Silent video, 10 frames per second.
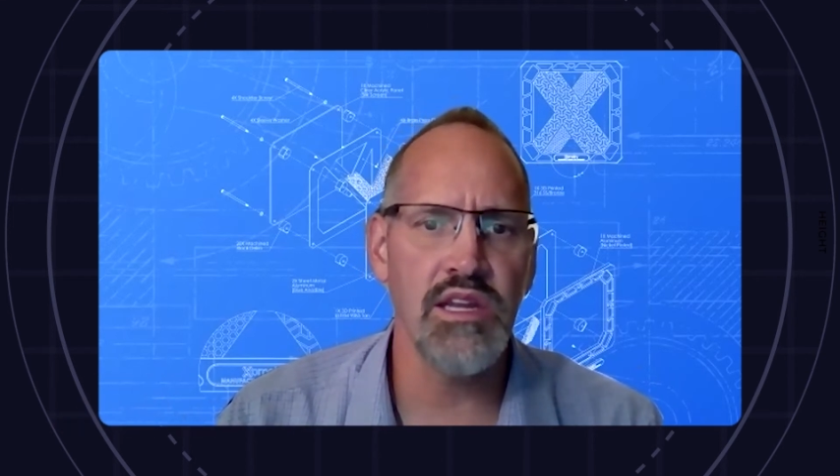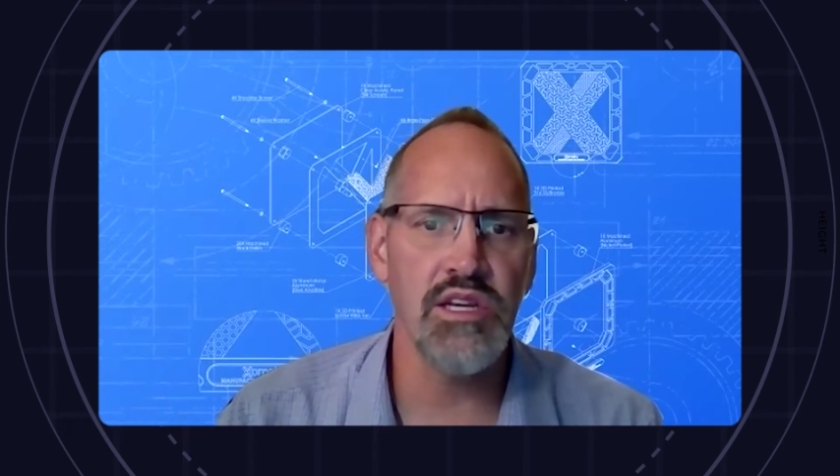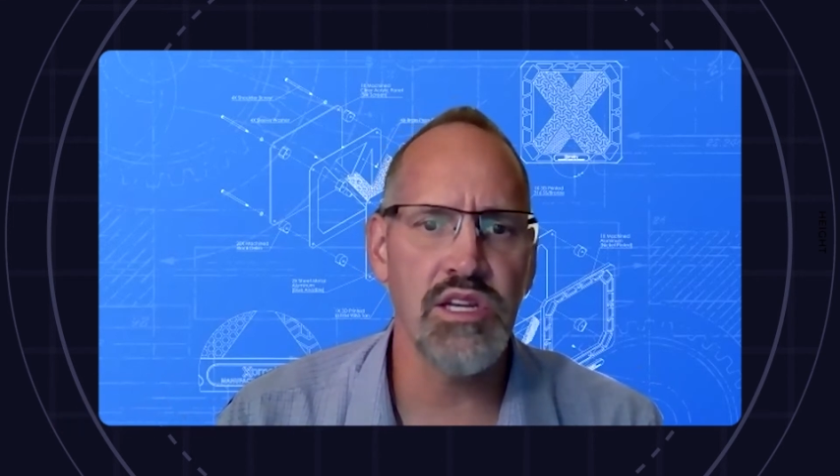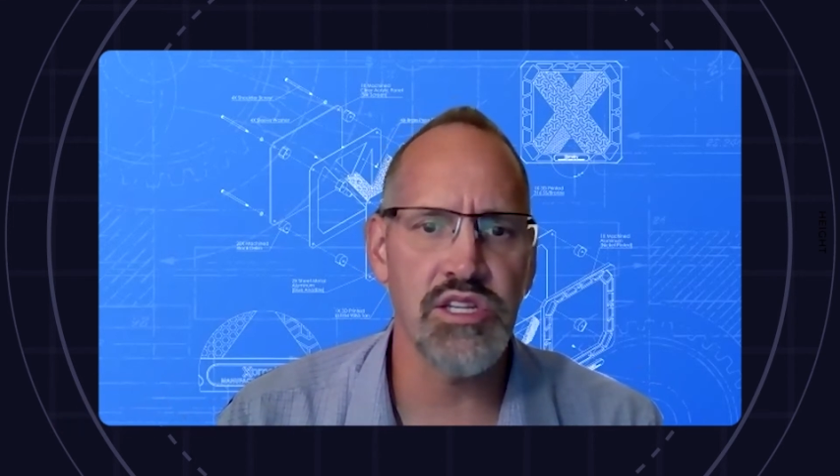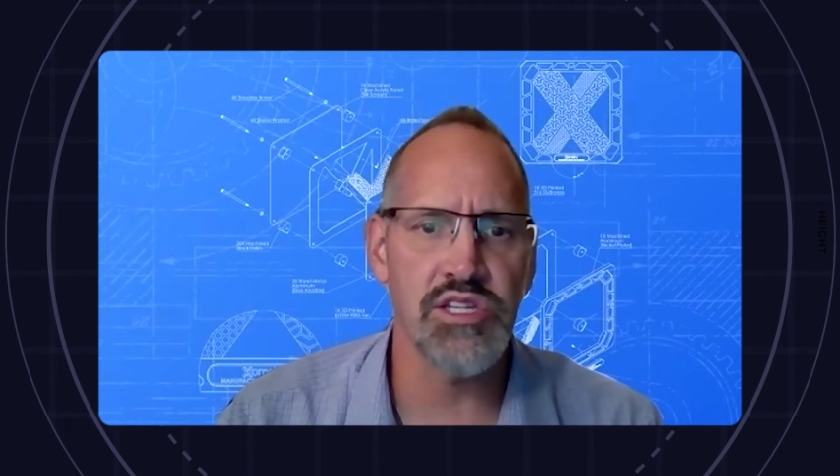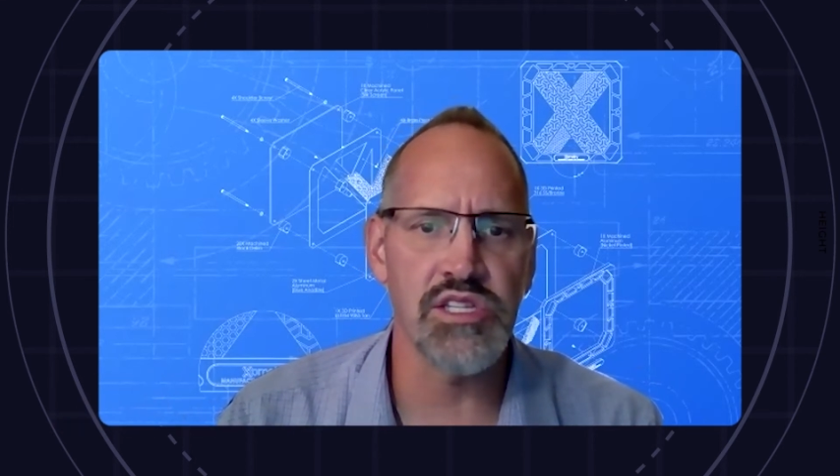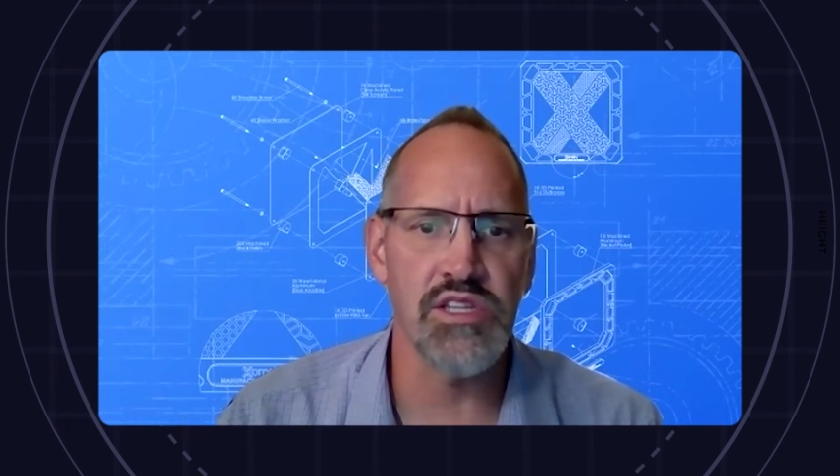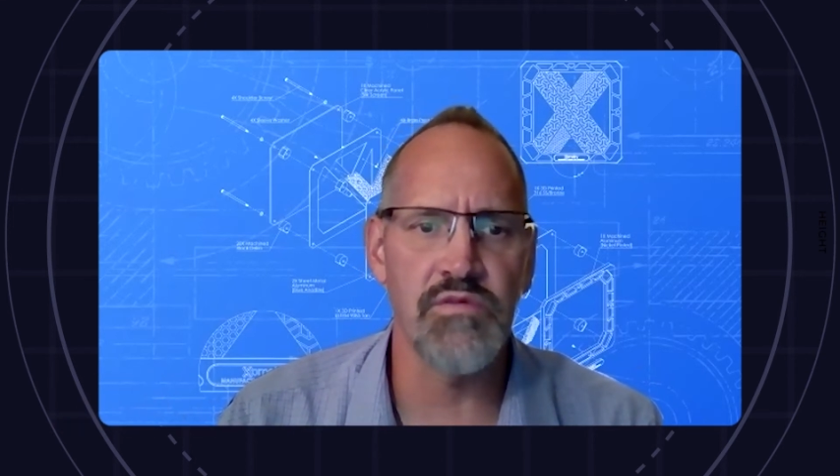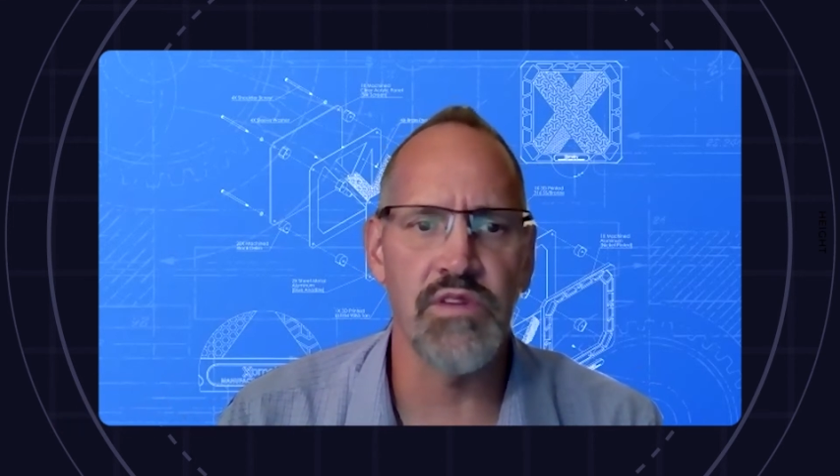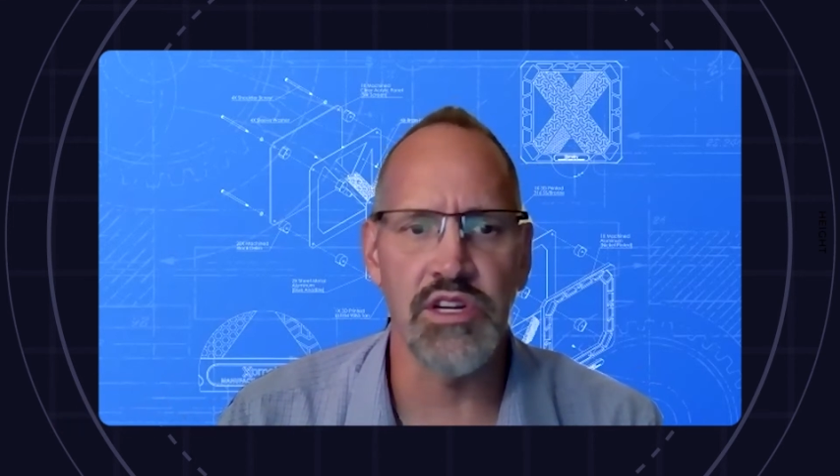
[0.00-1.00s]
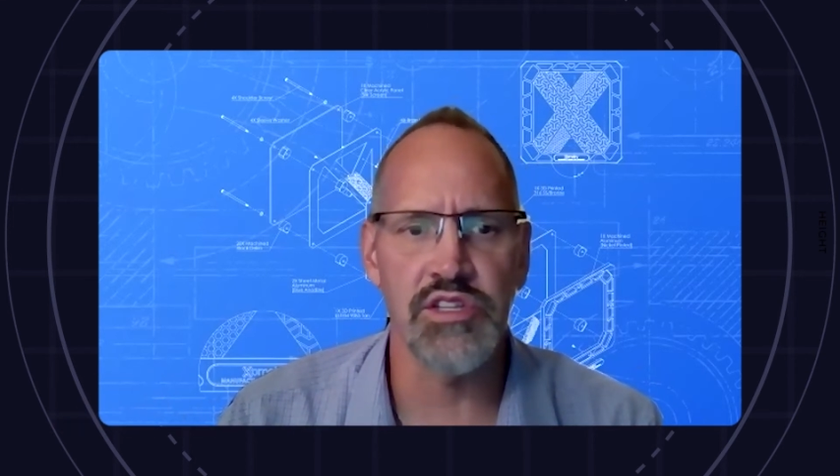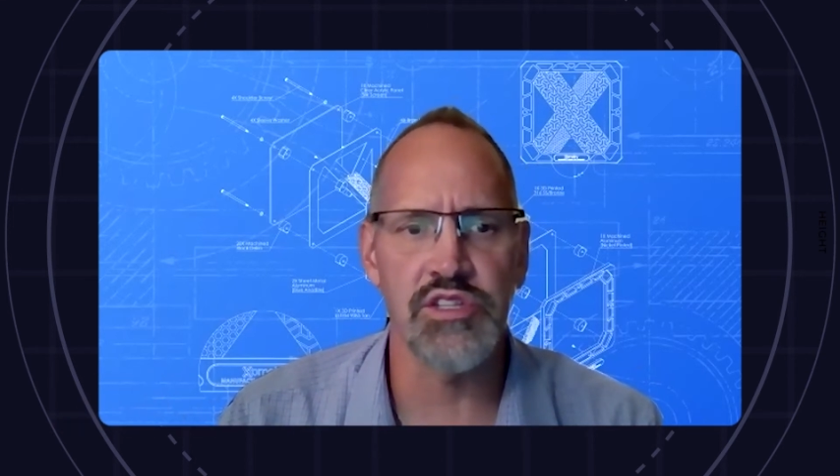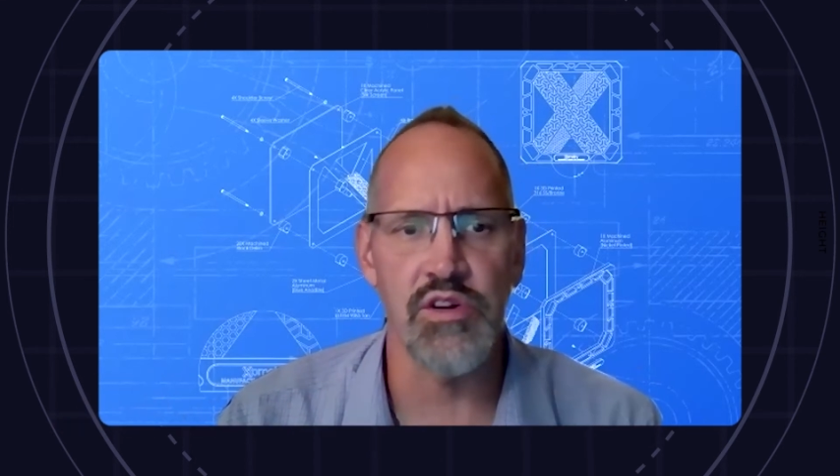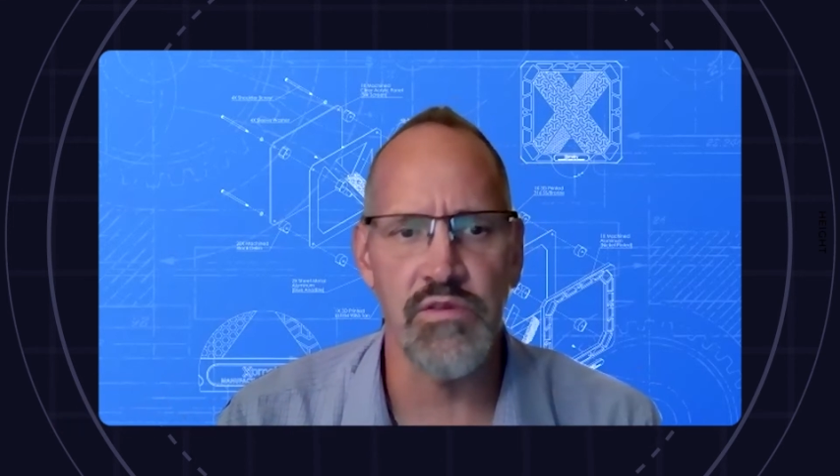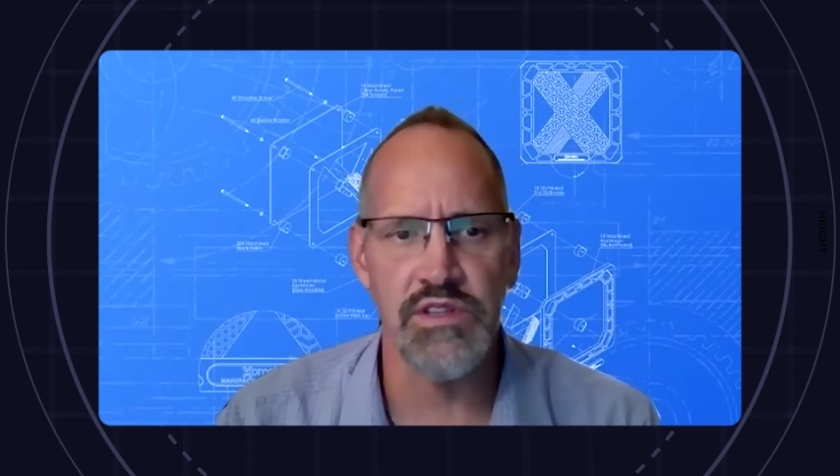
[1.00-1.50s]
conditions of finished
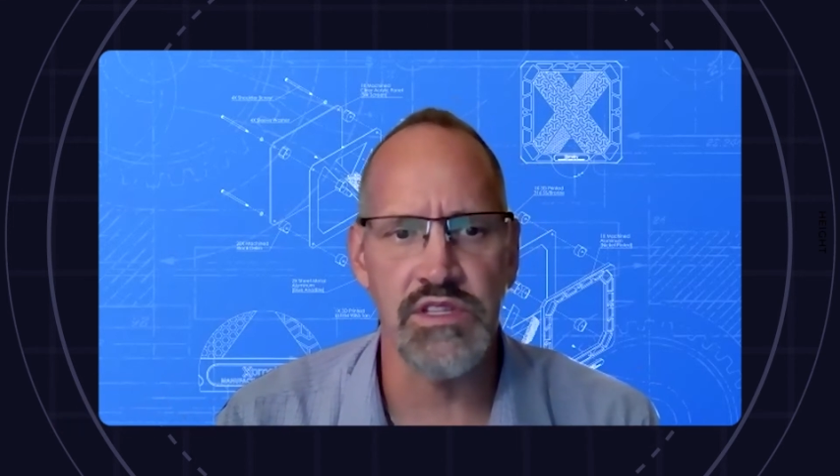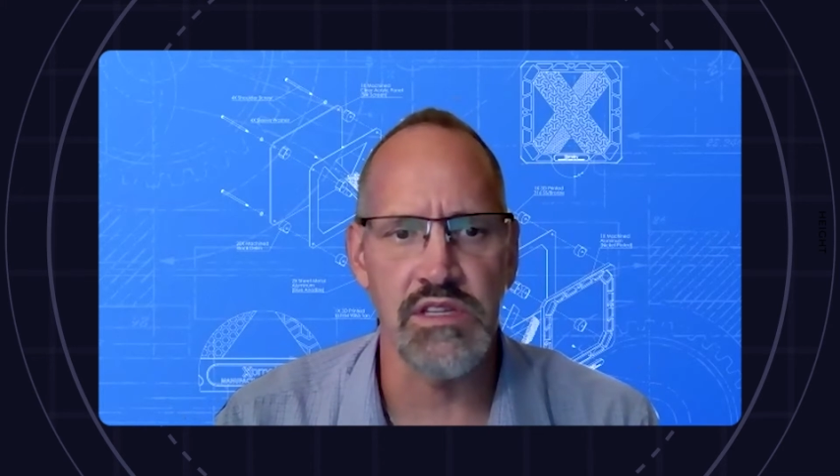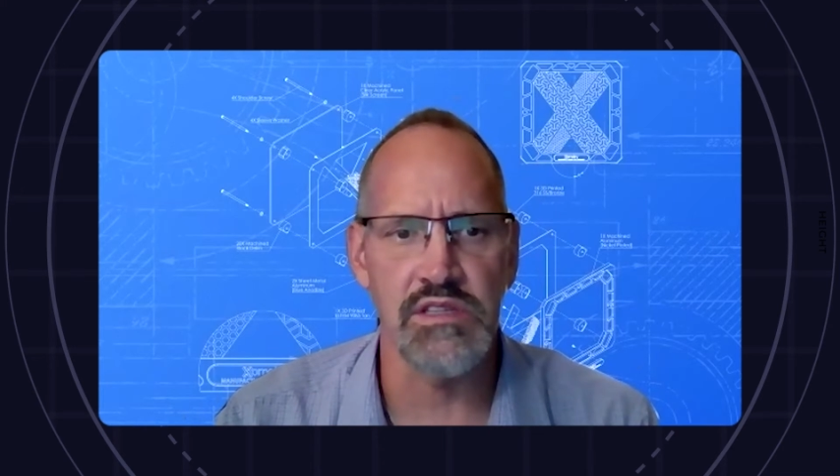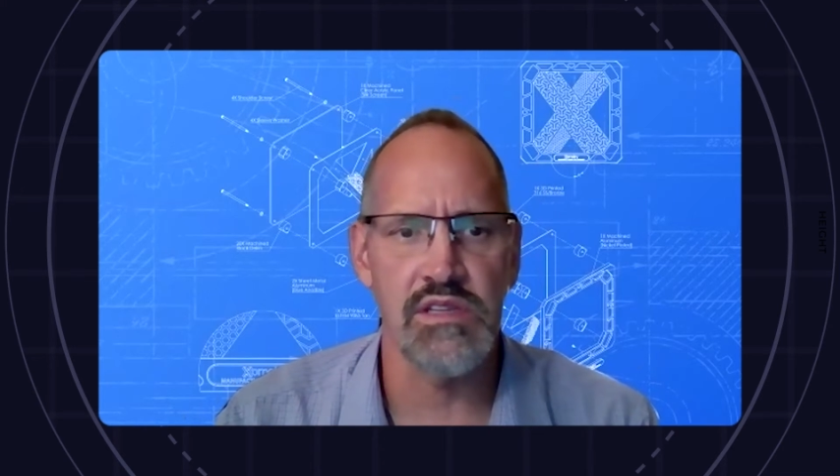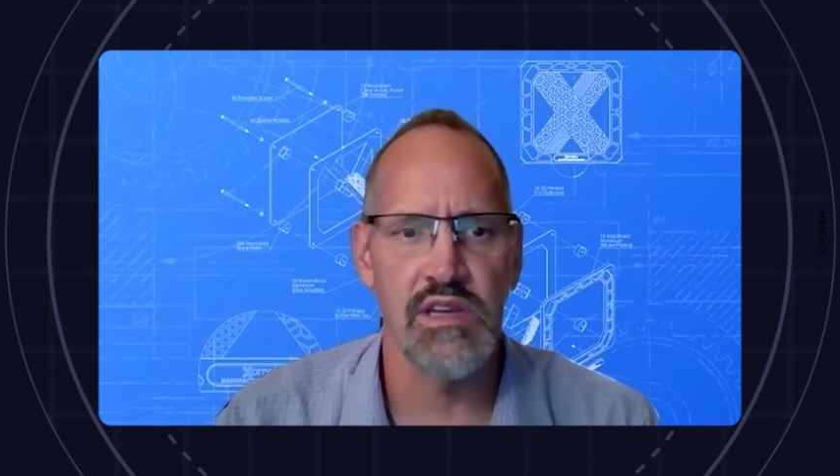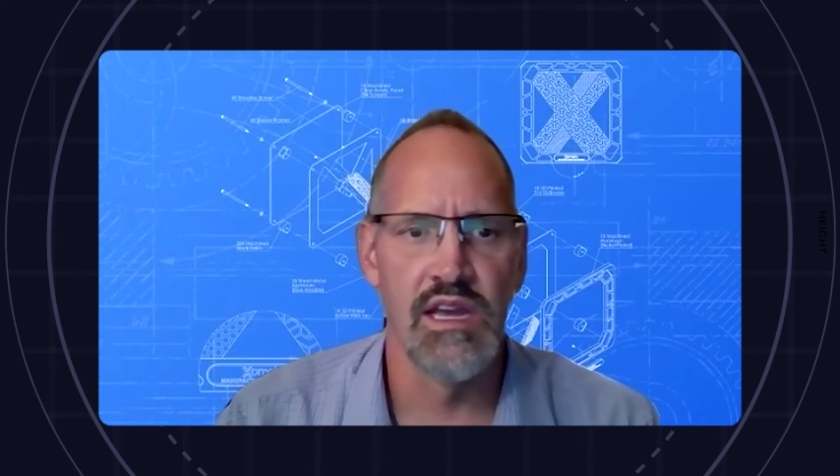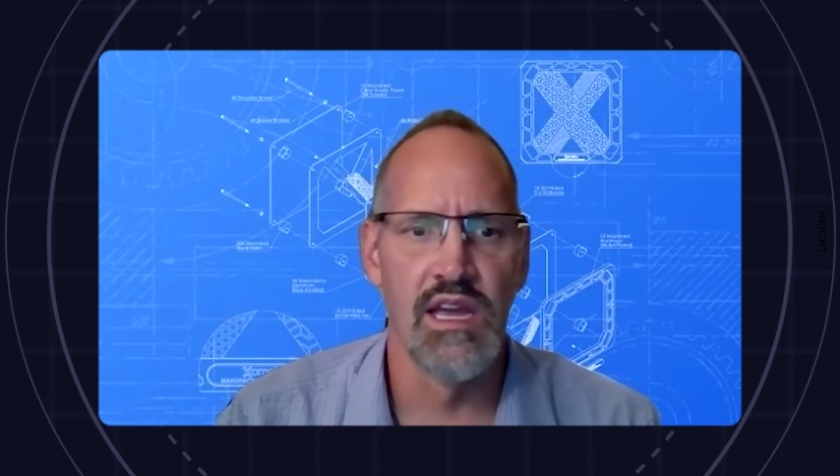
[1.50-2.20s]
surfaces.